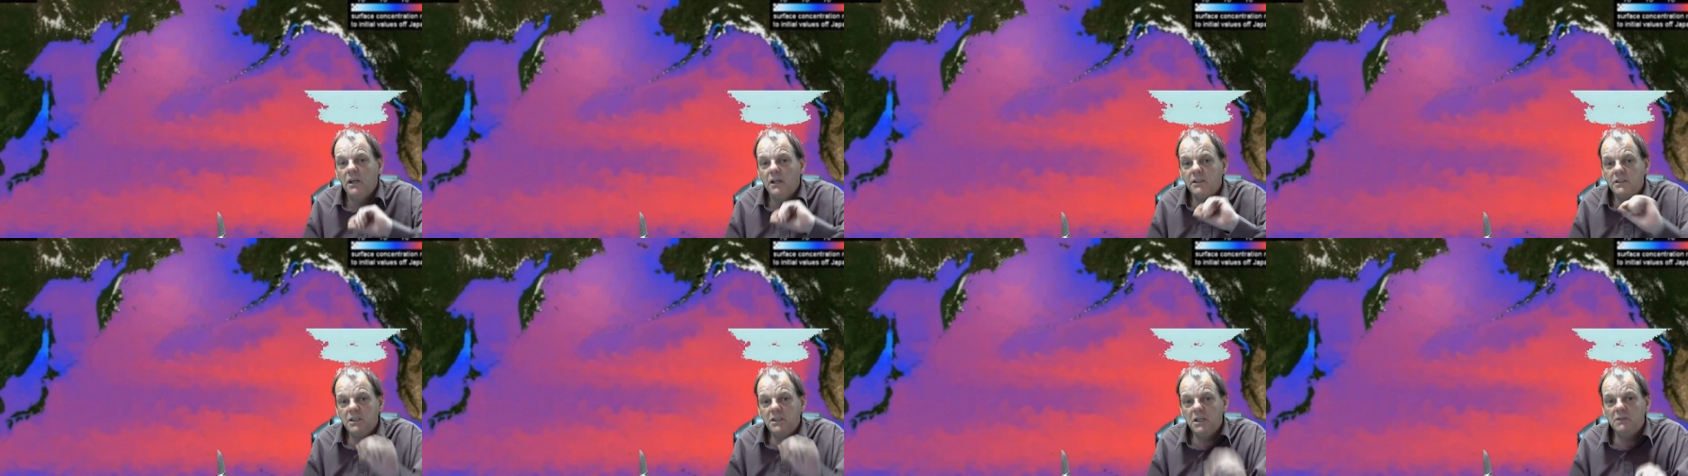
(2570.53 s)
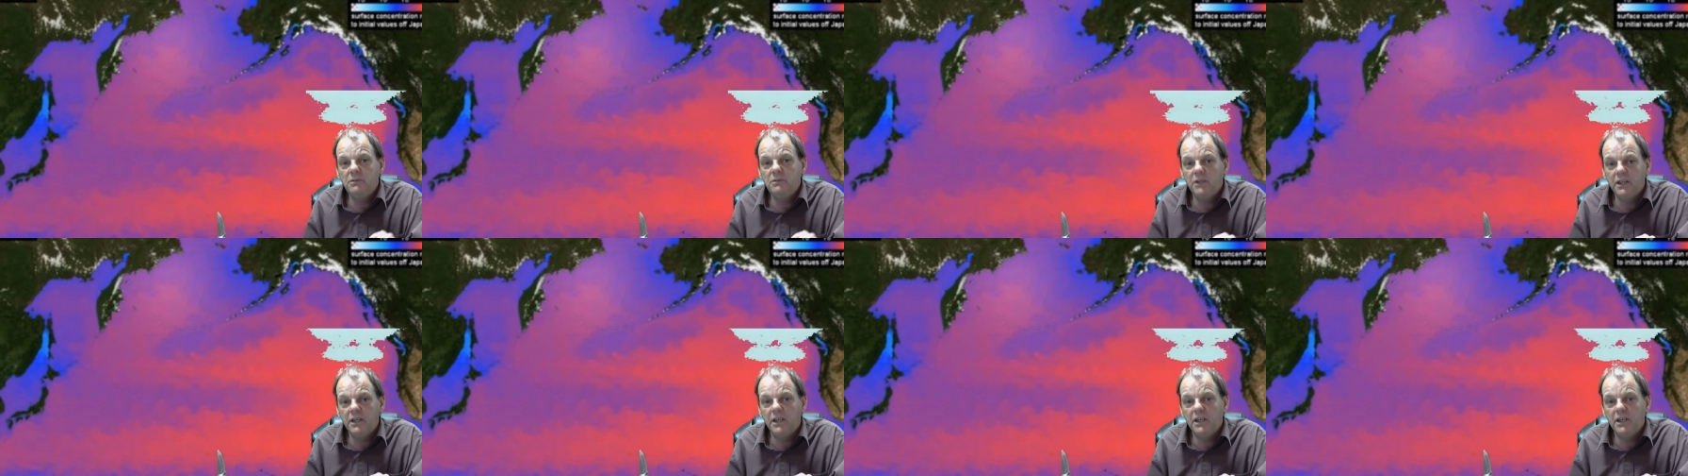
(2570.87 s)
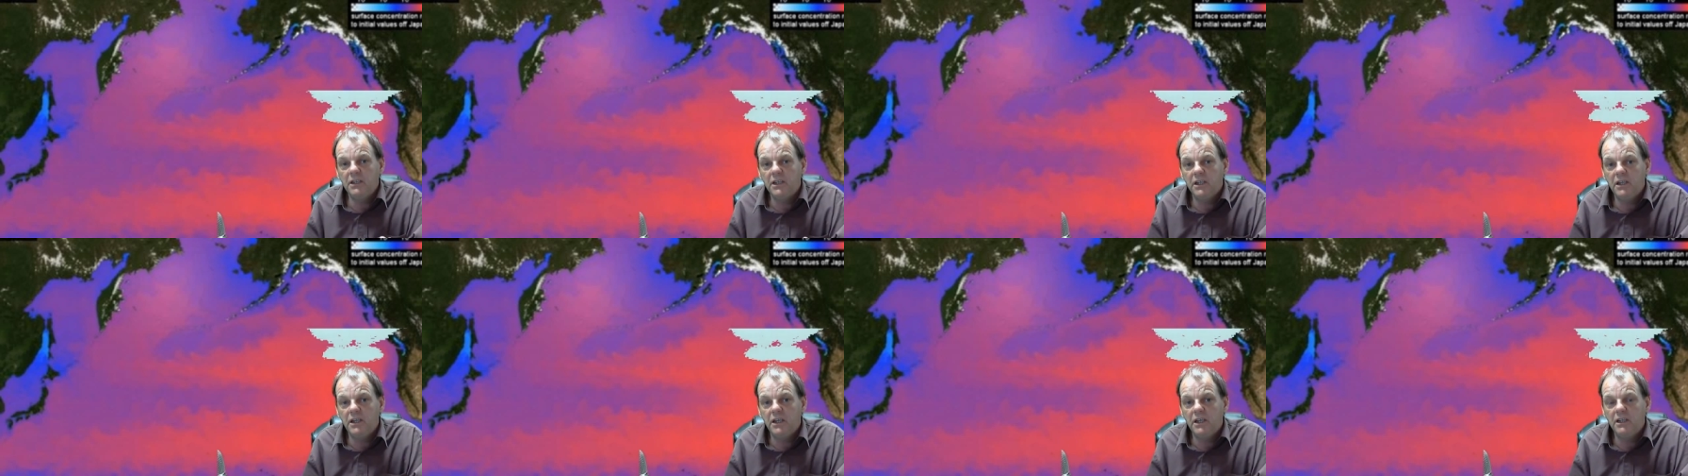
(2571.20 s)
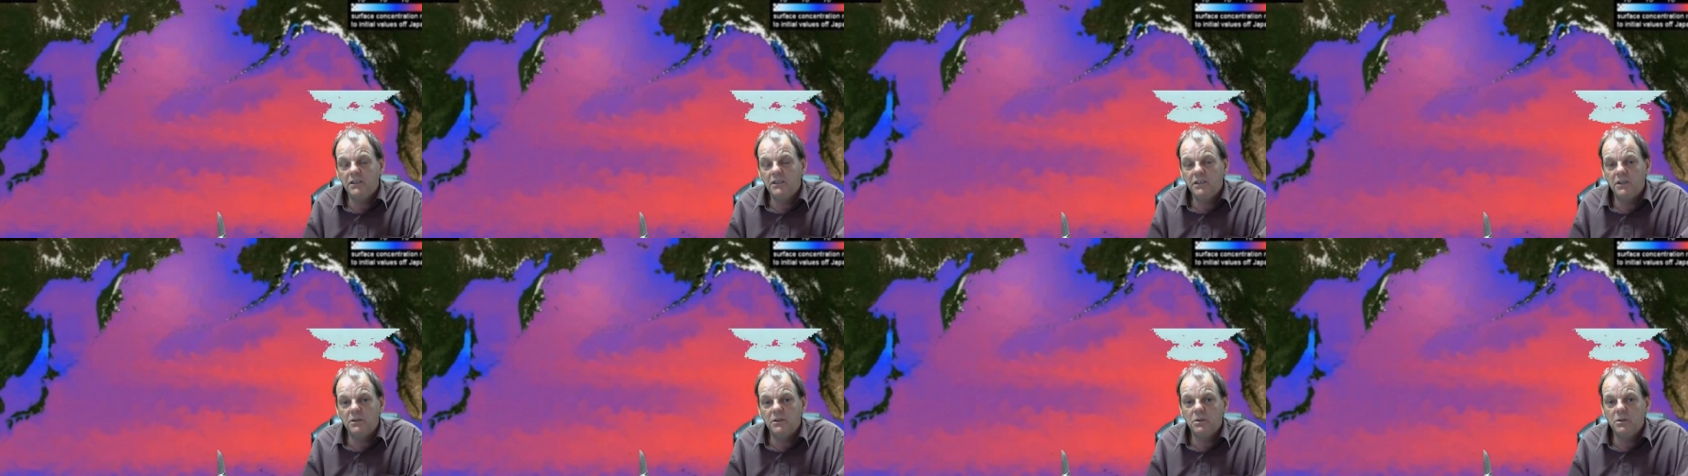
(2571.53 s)
and see if I can get the
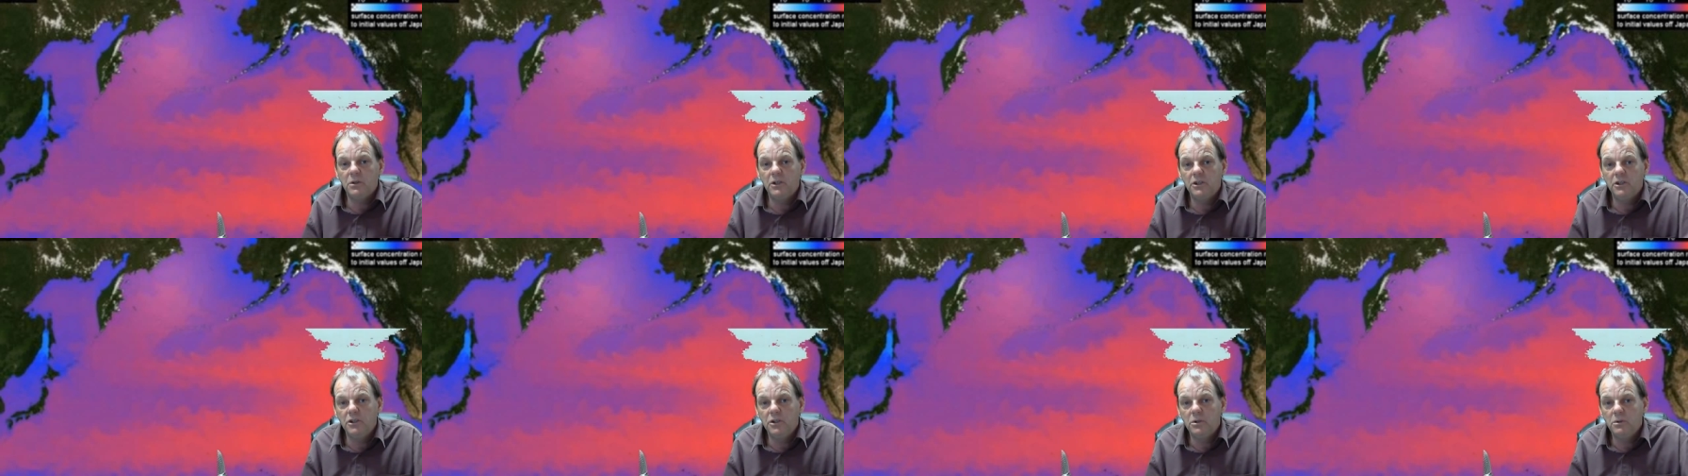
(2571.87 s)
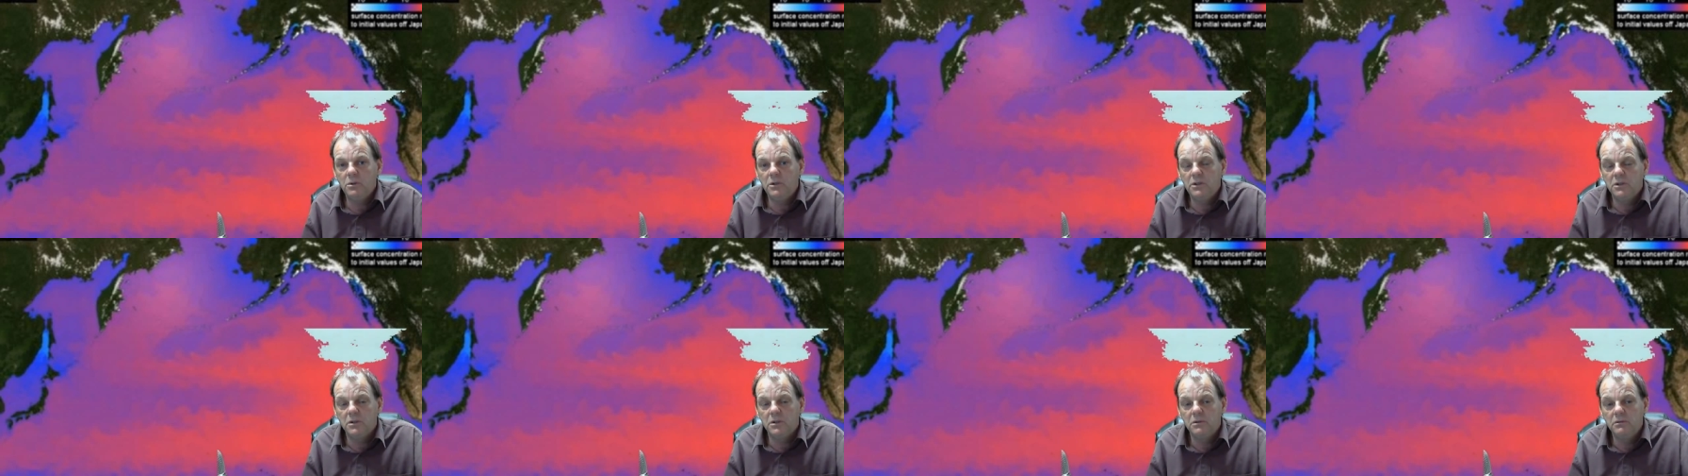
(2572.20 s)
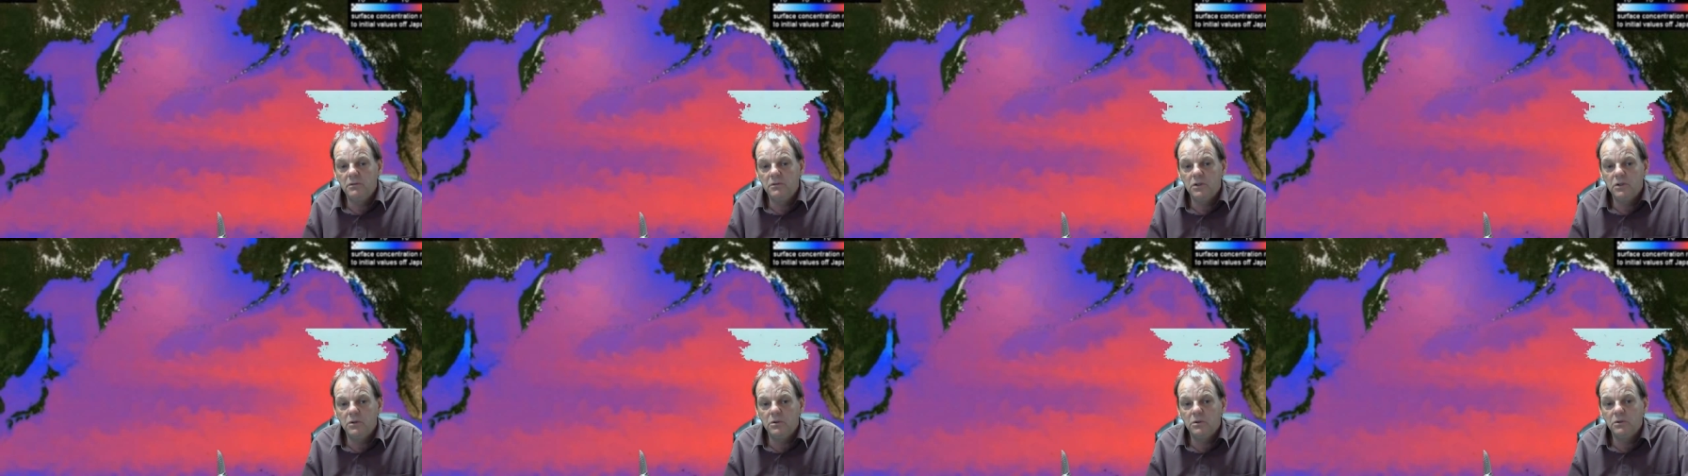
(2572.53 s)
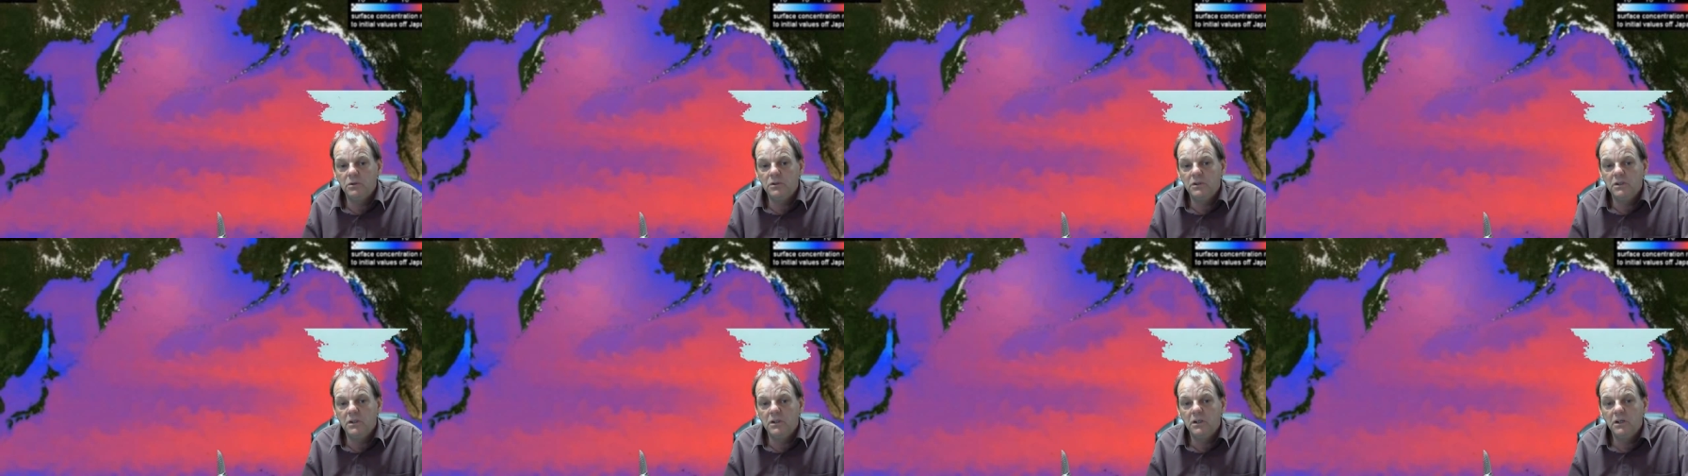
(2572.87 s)
kinks out so I can do
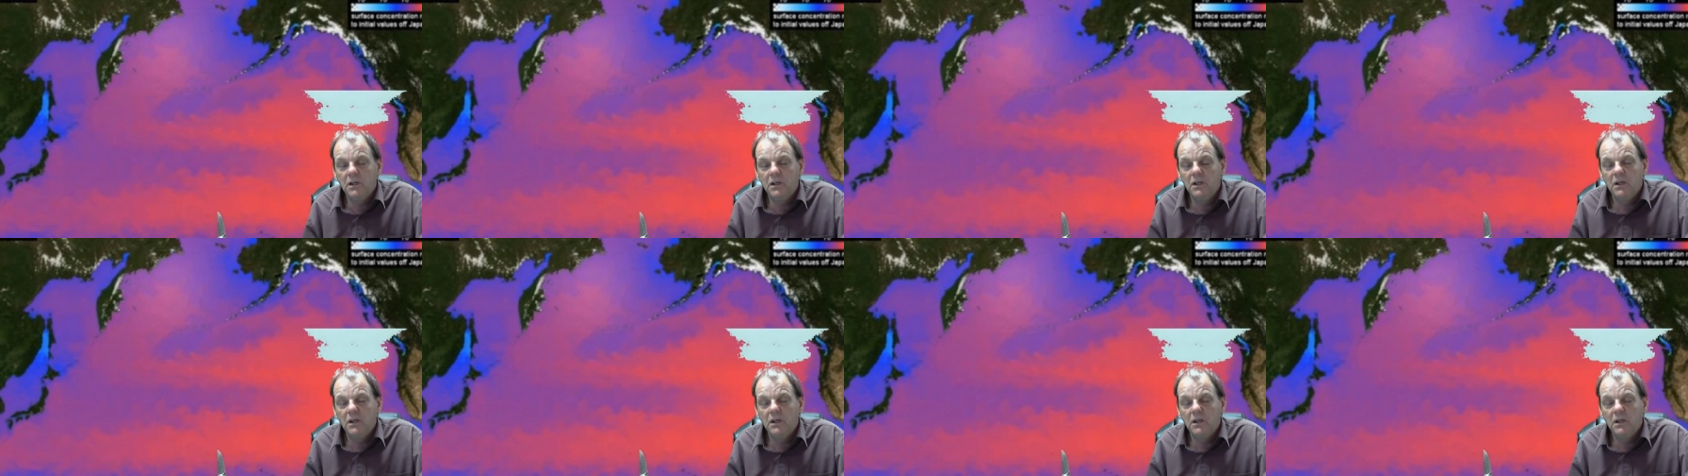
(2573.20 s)
interviews.